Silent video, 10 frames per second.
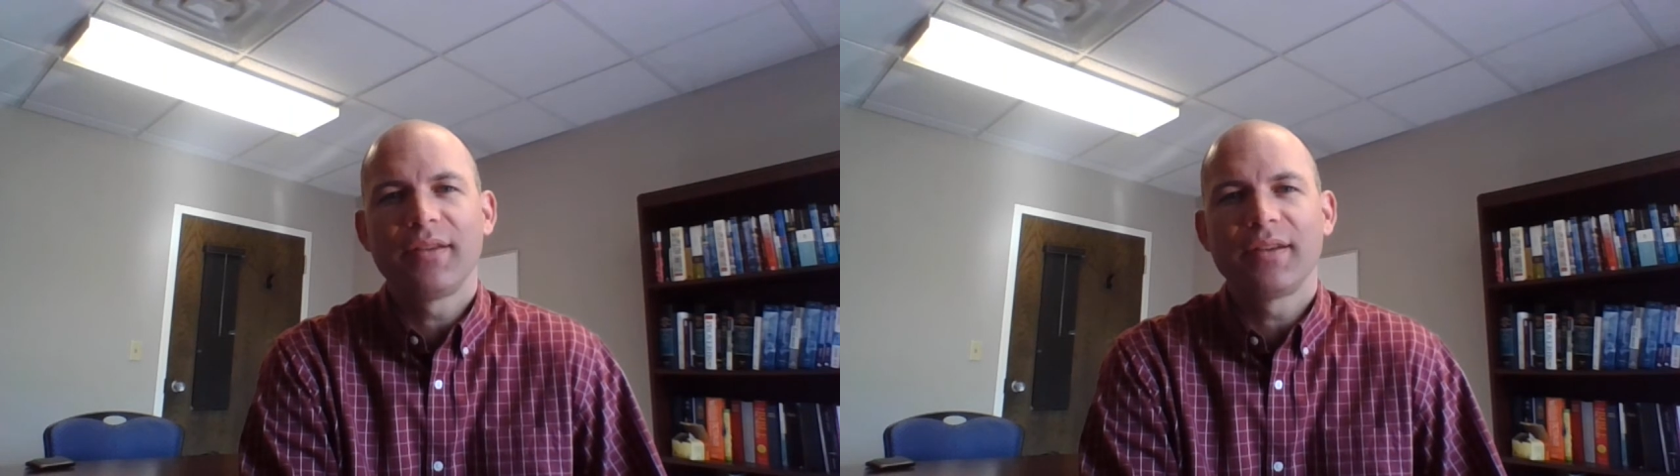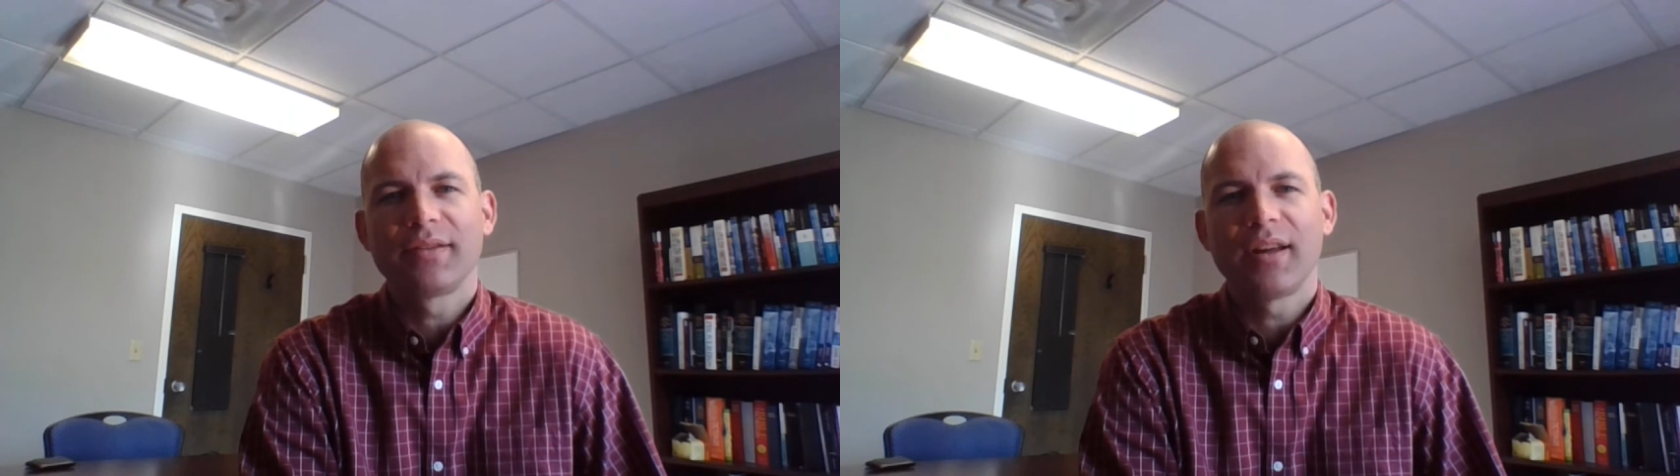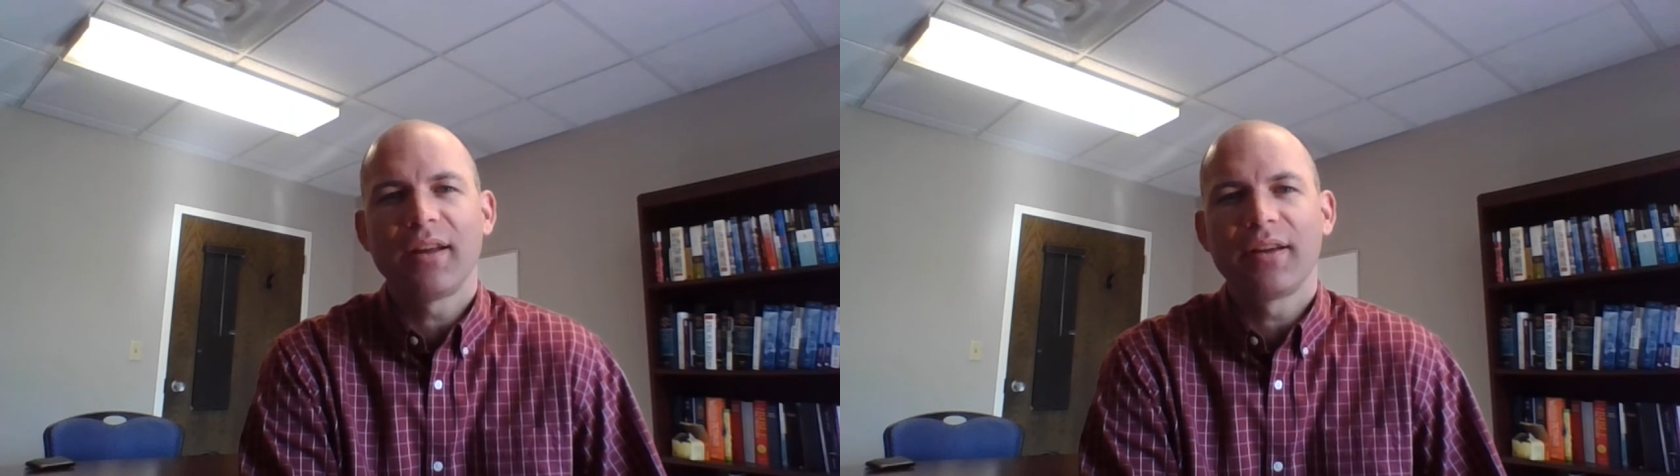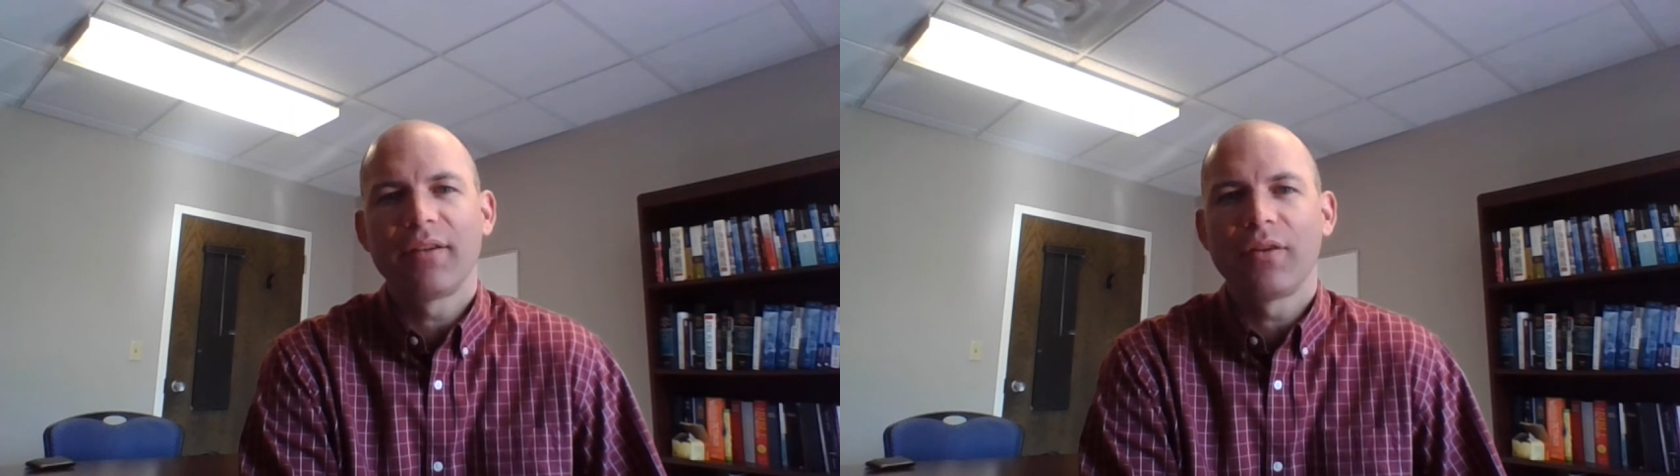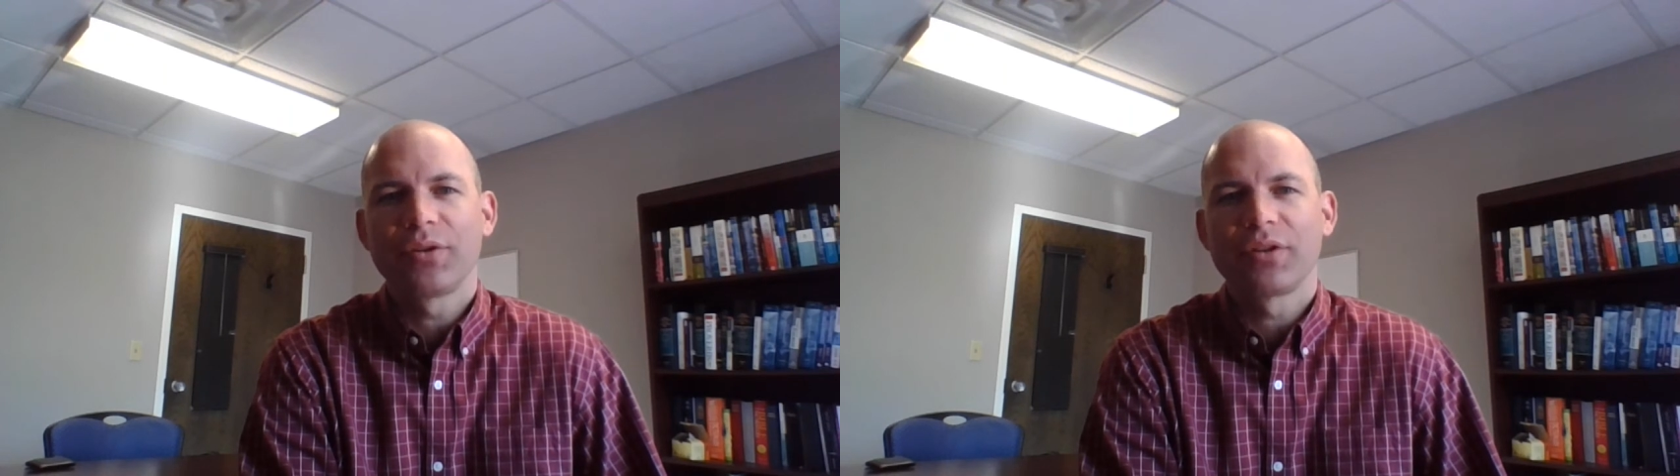to these
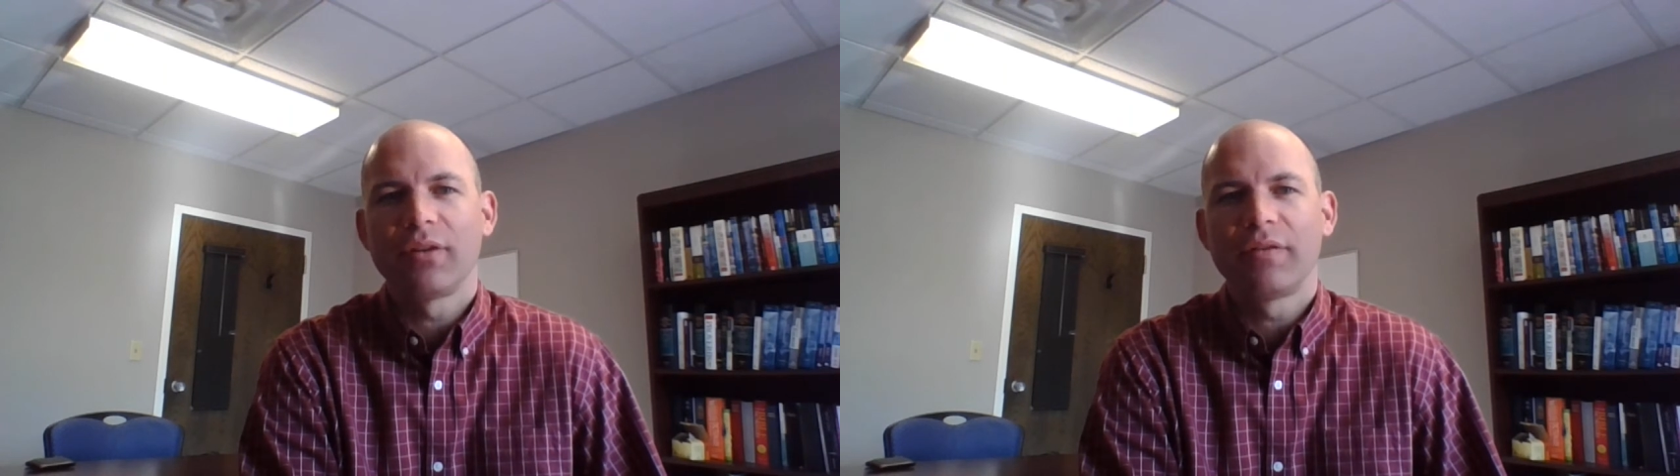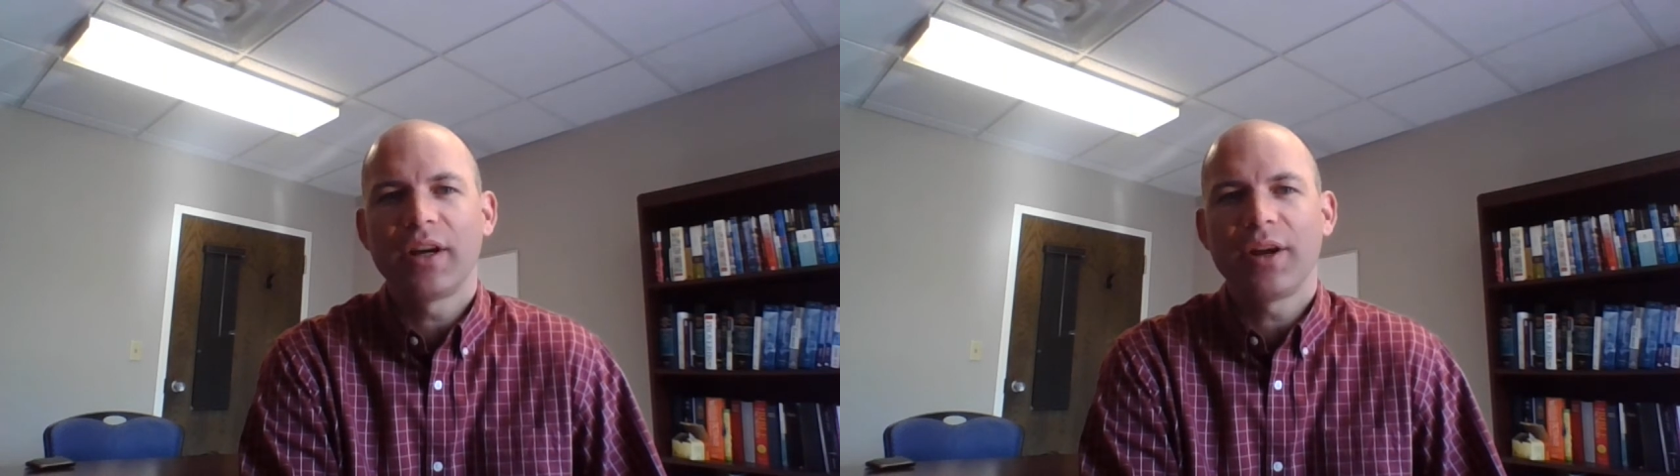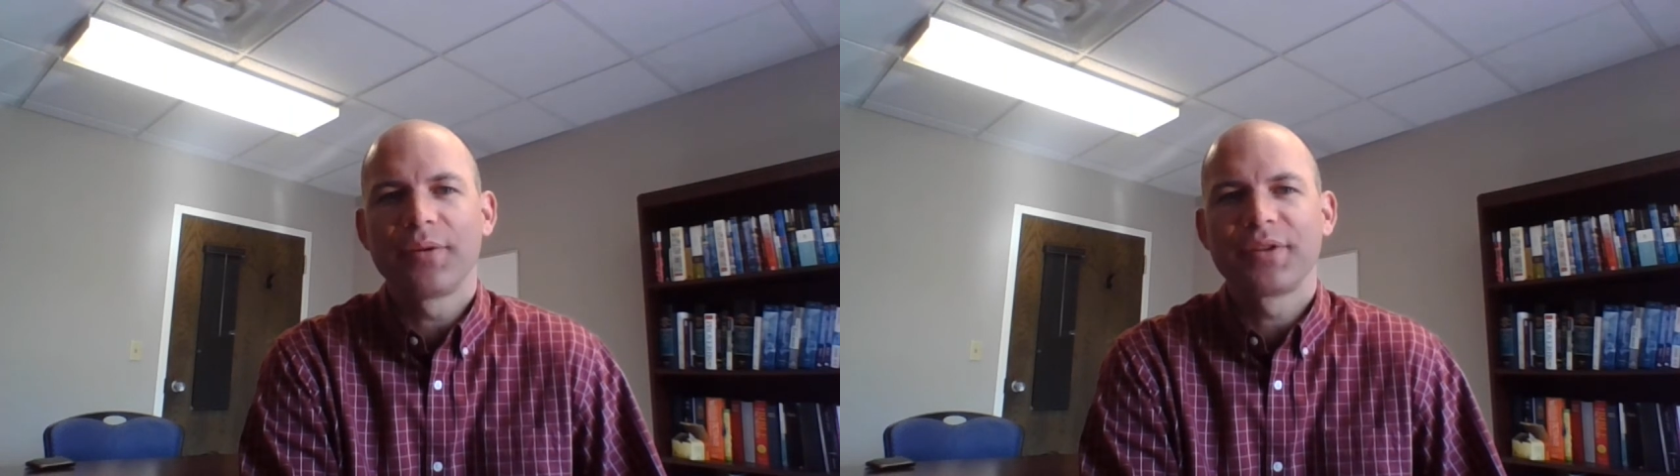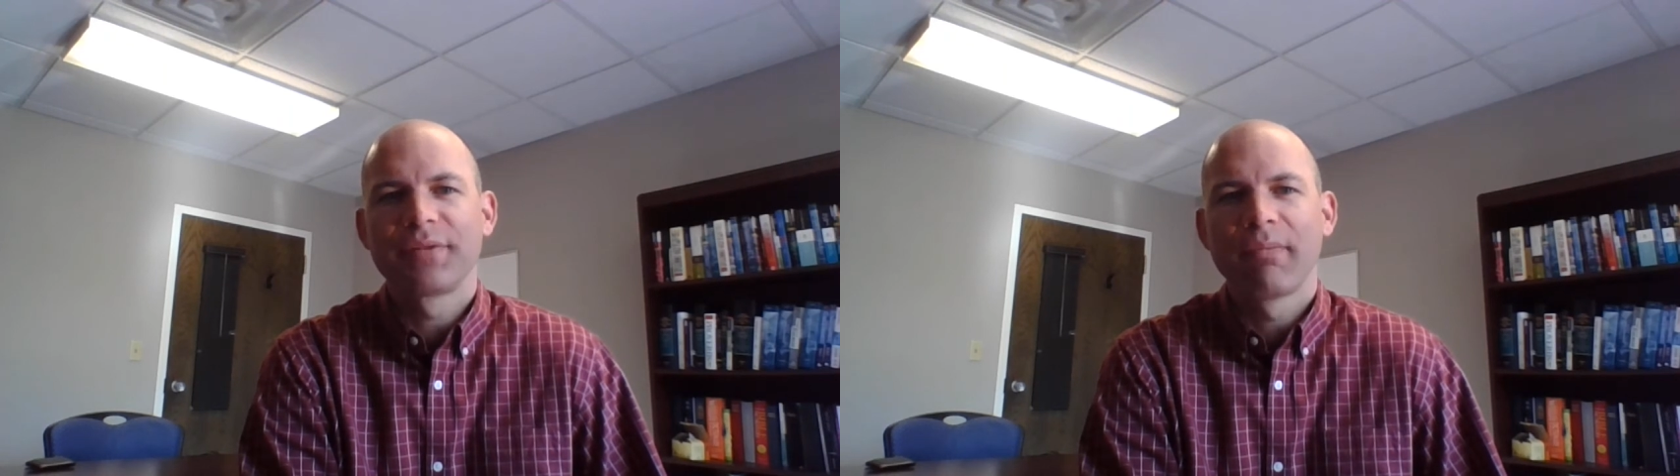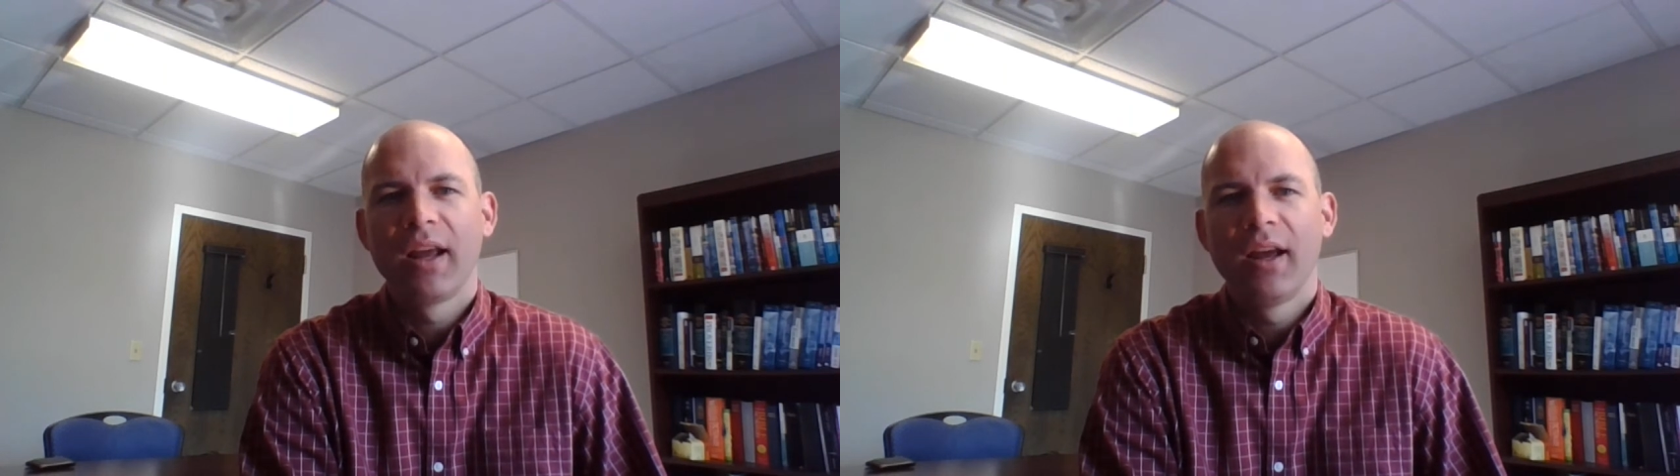daily devotional
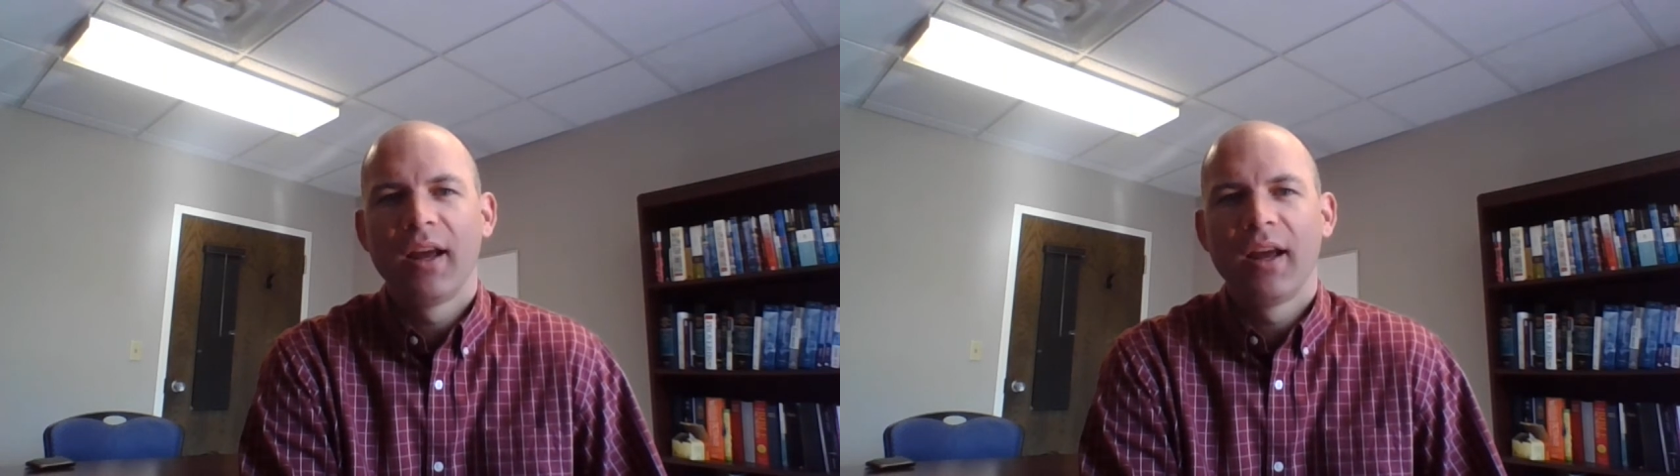videos.